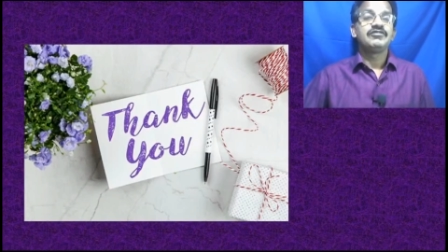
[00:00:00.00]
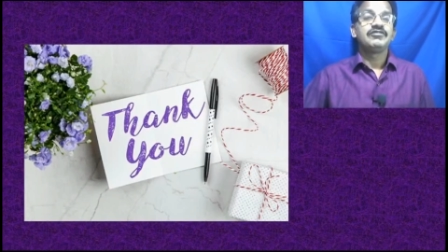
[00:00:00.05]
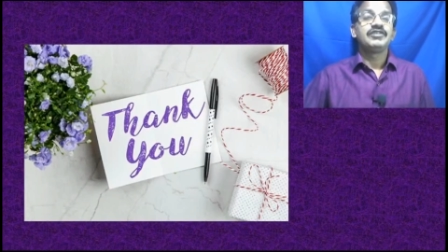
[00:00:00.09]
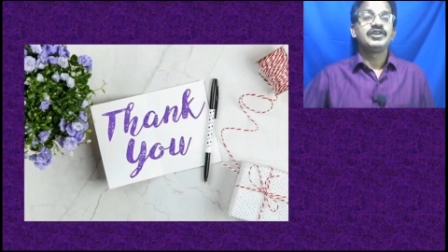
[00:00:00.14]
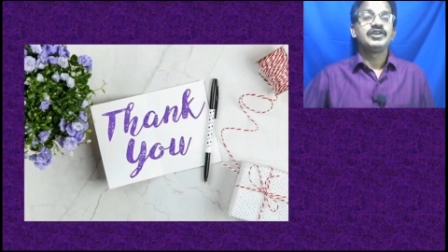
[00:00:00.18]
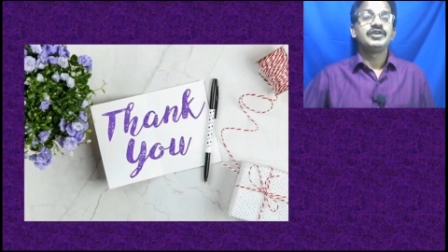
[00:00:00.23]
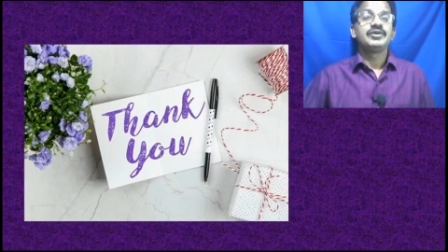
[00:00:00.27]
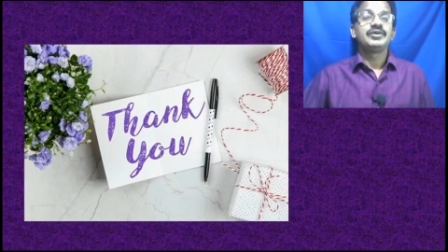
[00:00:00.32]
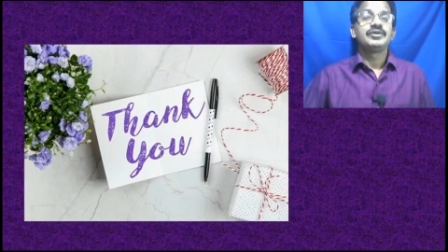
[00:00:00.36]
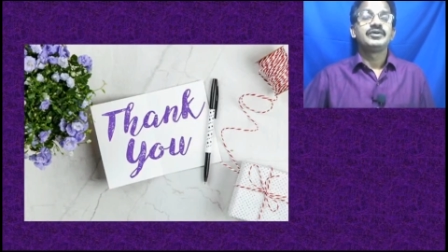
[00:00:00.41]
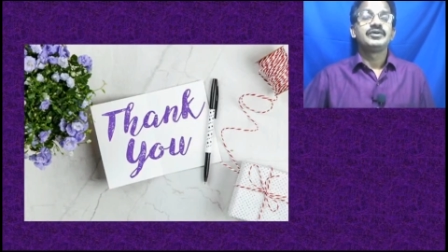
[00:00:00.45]
my
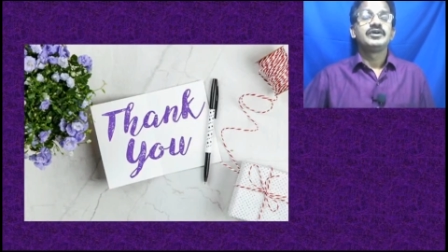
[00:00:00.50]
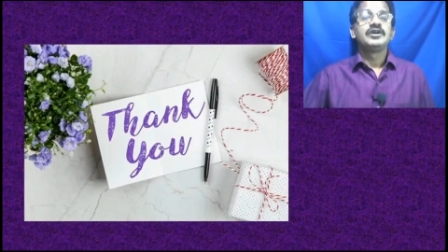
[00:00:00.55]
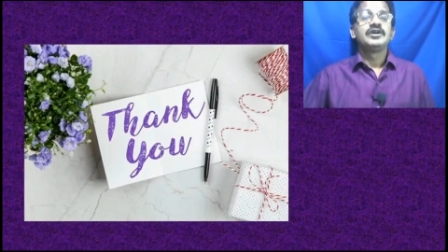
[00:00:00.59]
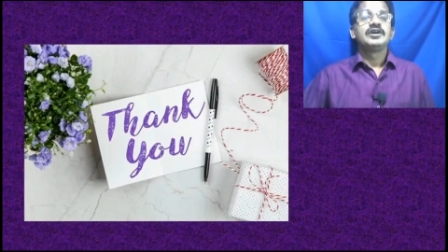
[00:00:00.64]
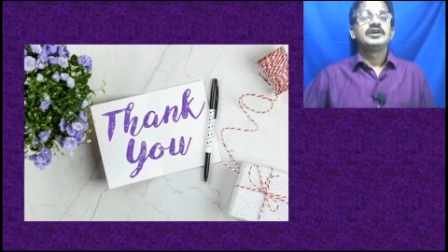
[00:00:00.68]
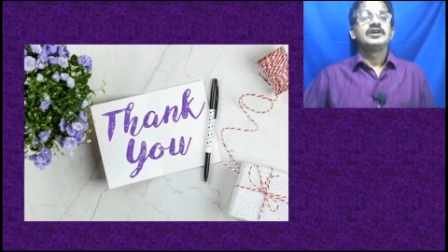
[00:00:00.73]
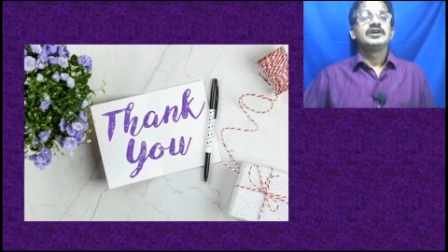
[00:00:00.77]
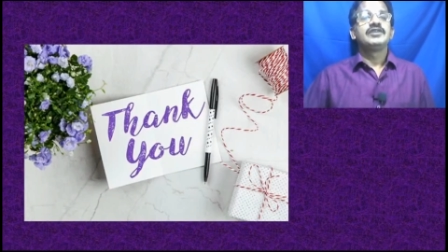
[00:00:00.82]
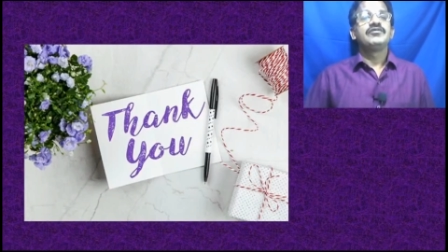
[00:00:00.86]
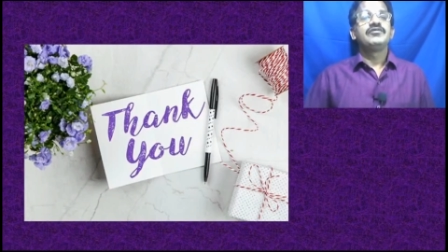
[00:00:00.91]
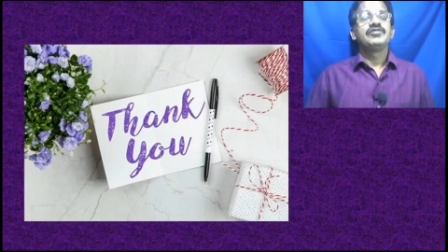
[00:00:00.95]
video
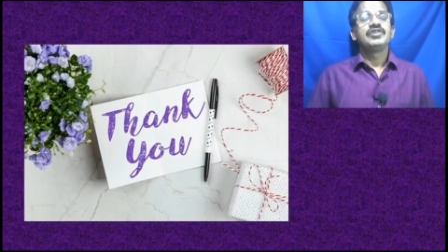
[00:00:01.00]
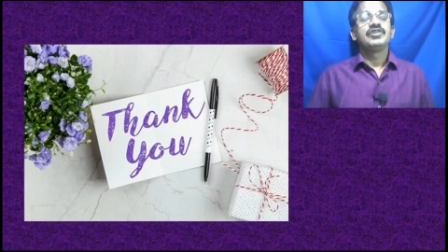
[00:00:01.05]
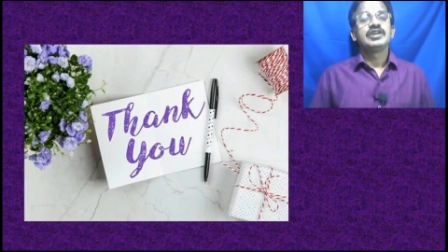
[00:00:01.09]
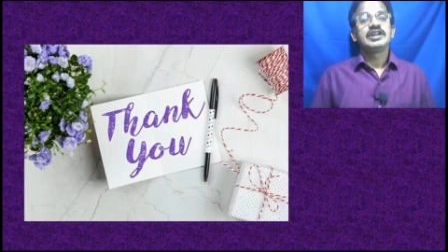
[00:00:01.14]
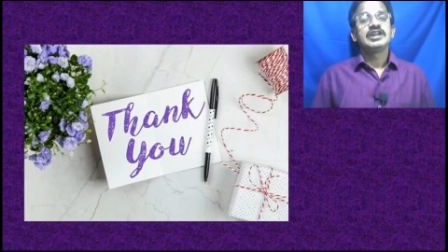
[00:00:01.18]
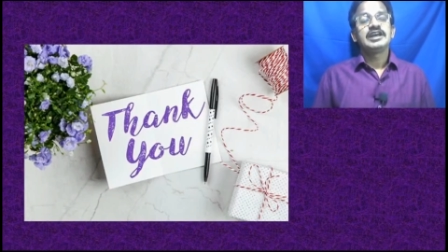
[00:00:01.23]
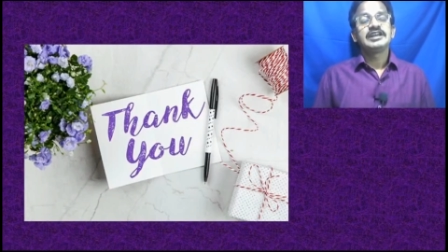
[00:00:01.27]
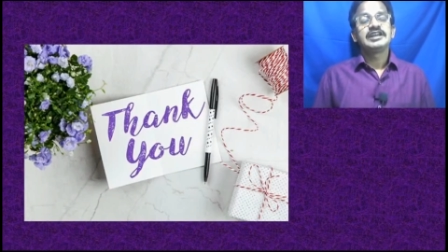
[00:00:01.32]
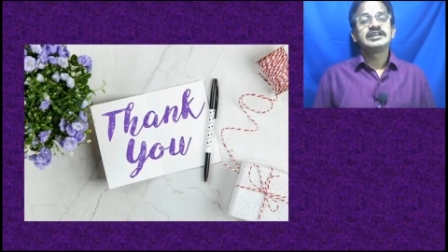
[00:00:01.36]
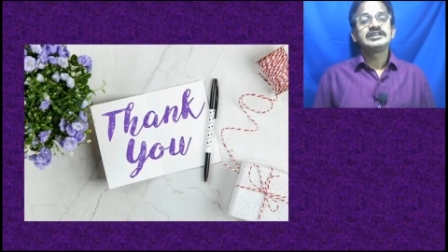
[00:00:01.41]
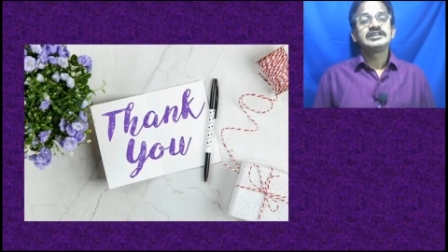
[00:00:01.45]
if you
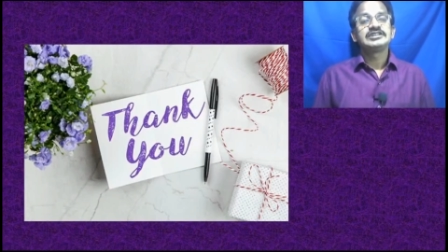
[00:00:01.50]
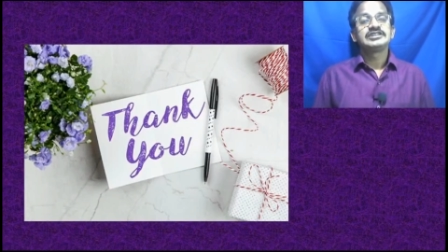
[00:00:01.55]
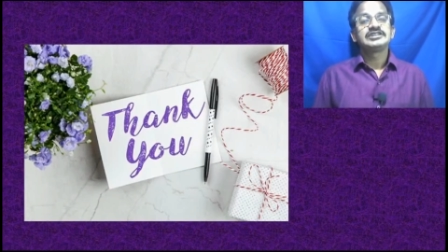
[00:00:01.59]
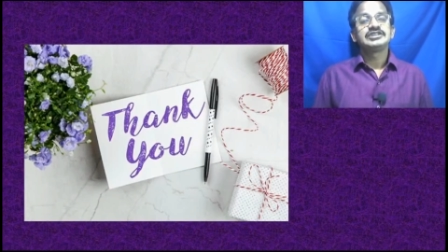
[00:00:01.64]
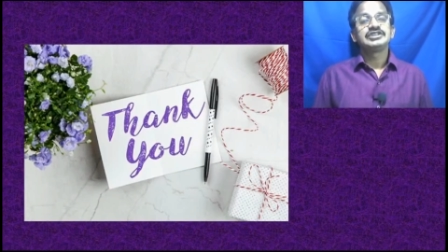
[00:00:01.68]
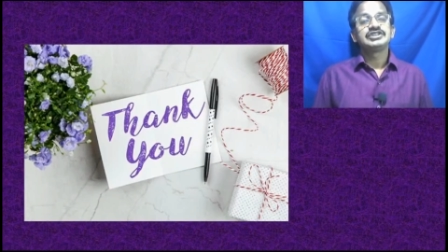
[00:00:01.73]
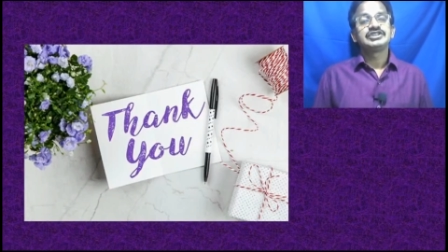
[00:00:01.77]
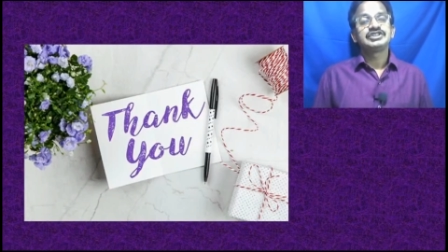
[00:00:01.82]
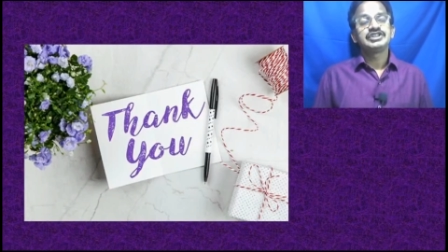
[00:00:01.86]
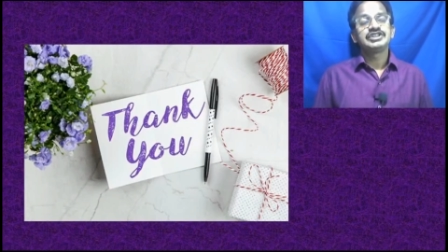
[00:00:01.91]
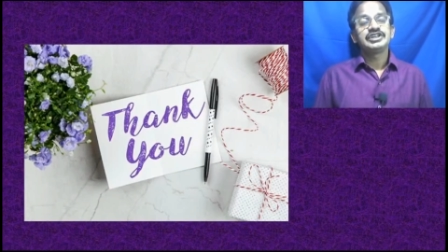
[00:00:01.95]
like
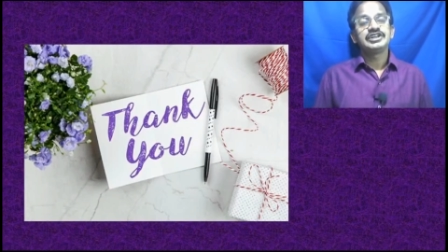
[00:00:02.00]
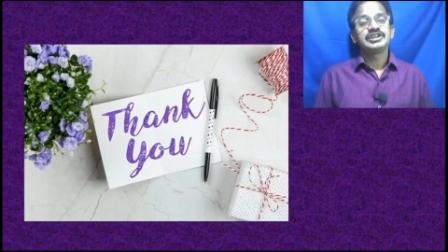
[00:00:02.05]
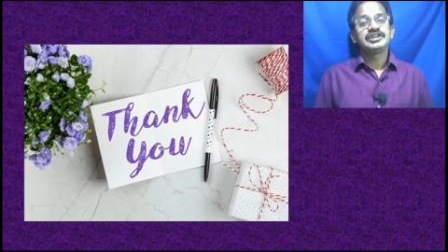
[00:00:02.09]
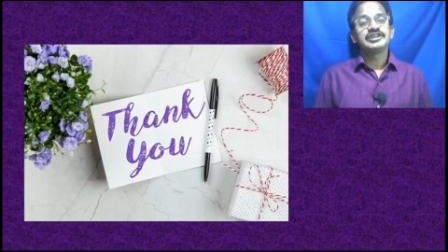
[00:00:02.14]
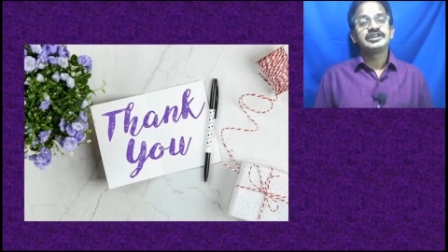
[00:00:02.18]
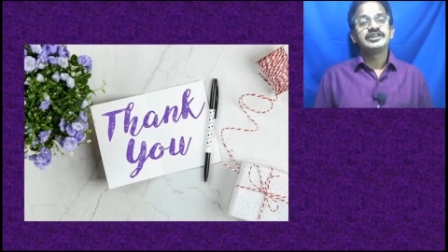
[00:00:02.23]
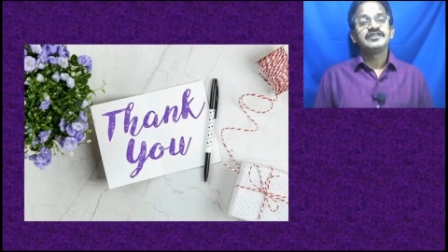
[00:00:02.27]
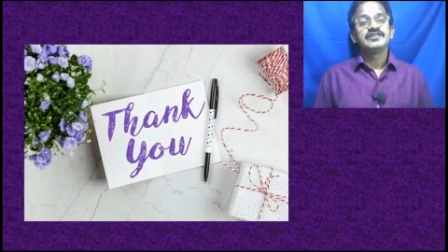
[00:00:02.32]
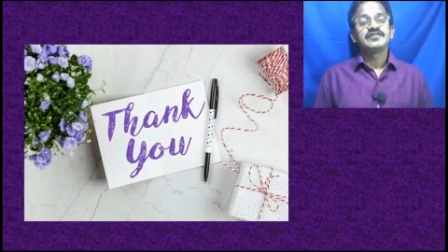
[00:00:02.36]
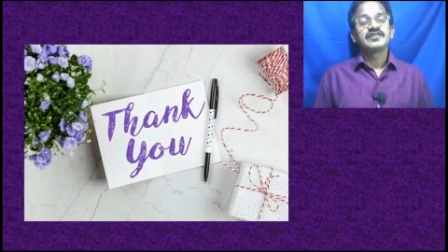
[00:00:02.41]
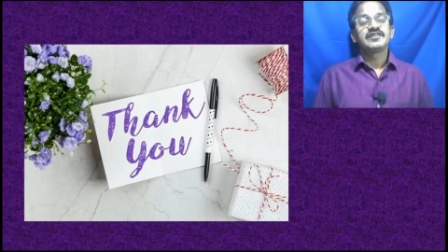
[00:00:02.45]
it uh, share
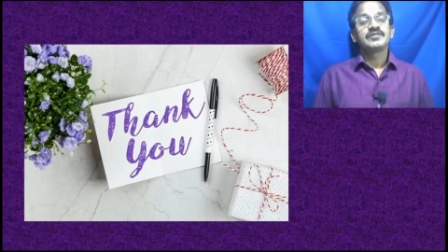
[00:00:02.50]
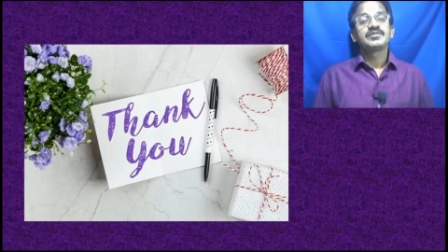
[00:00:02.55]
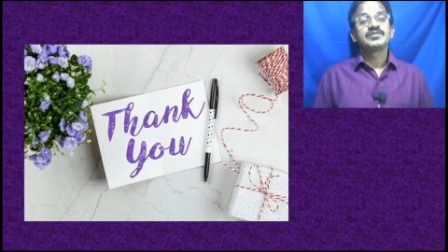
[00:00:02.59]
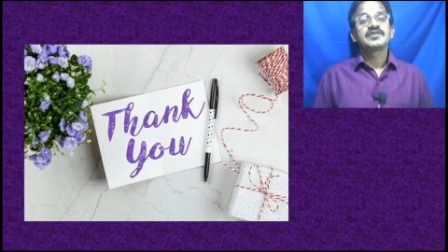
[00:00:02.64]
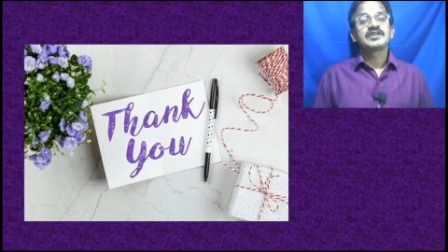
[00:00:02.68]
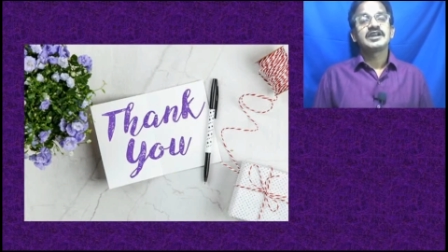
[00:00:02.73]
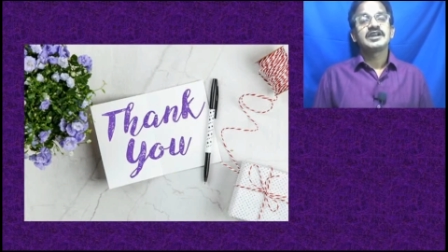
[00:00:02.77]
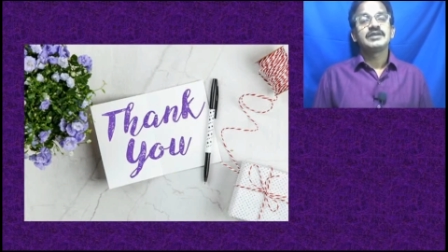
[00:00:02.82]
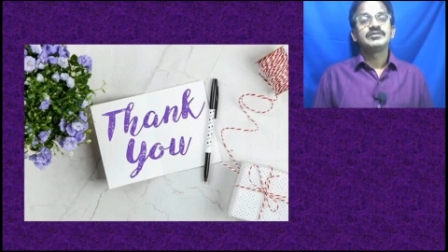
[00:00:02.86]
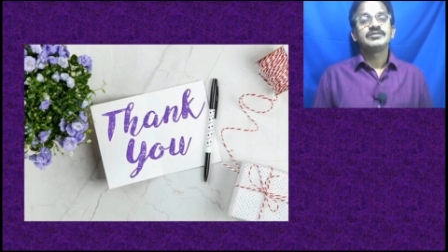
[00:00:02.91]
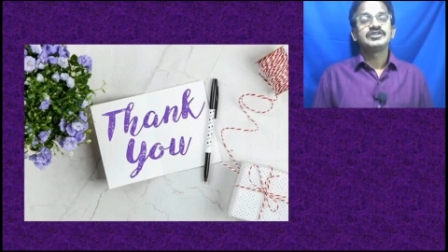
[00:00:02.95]
it and
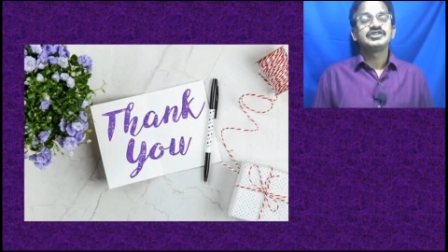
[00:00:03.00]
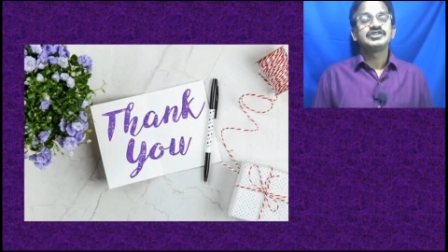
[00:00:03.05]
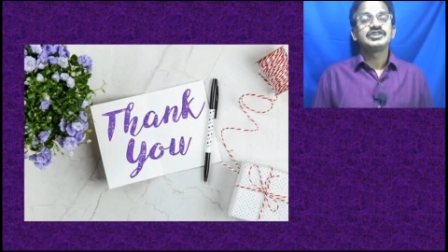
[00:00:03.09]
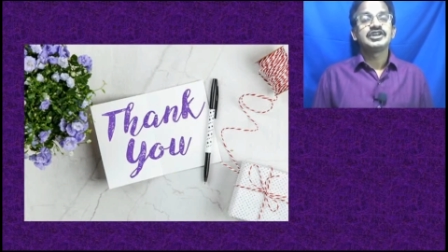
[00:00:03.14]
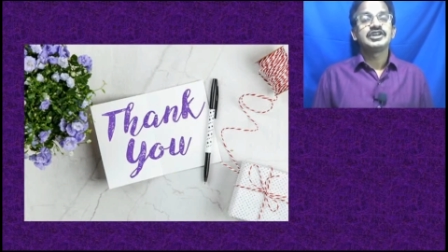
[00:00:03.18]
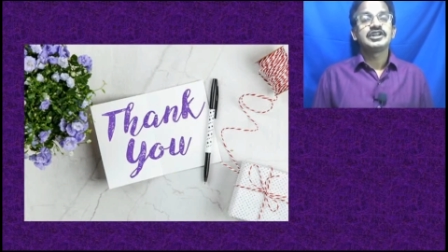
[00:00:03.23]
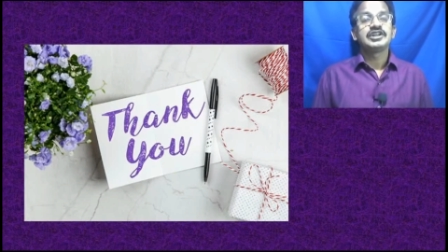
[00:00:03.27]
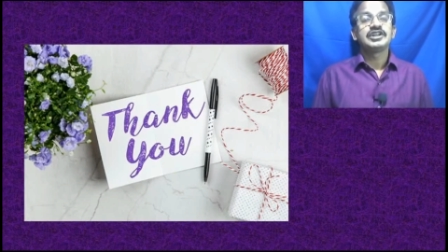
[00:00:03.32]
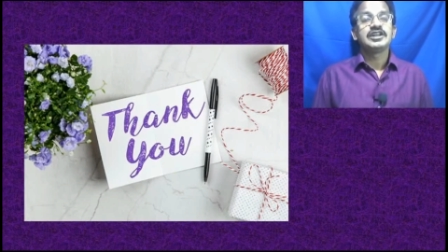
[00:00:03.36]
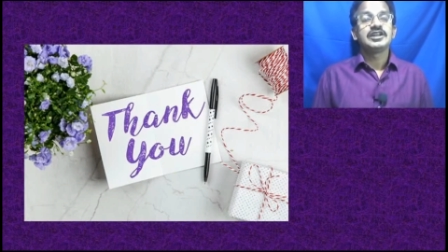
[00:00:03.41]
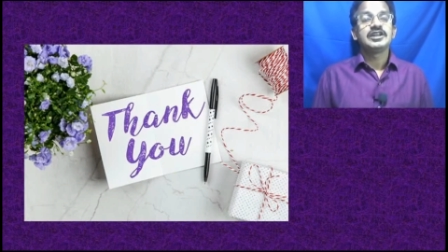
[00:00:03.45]
subscribe the
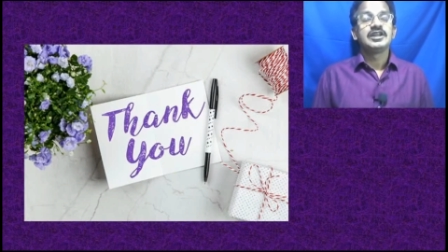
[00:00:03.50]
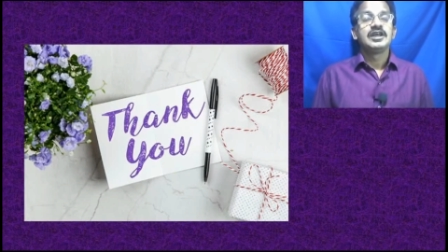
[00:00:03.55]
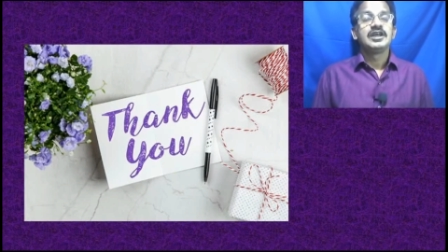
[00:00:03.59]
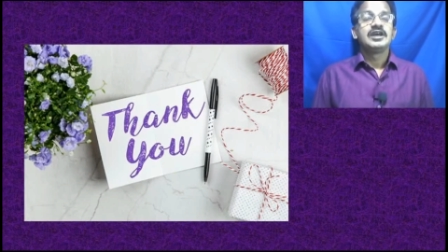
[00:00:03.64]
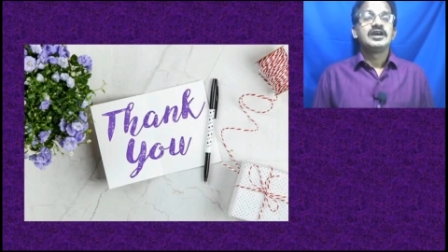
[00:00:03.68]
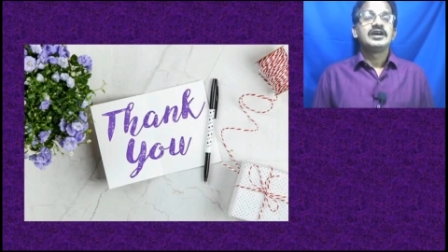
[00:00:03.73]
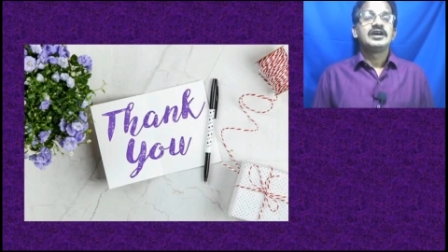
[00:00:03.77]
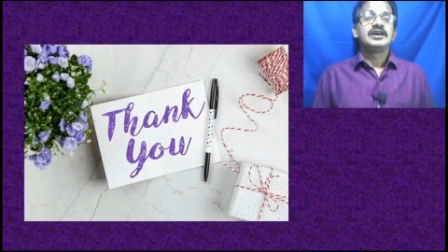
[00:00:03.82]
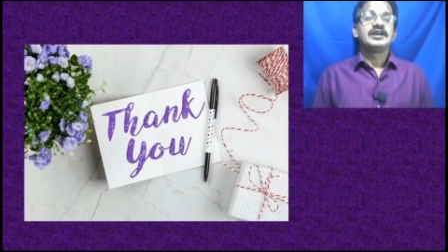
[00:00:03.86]
channel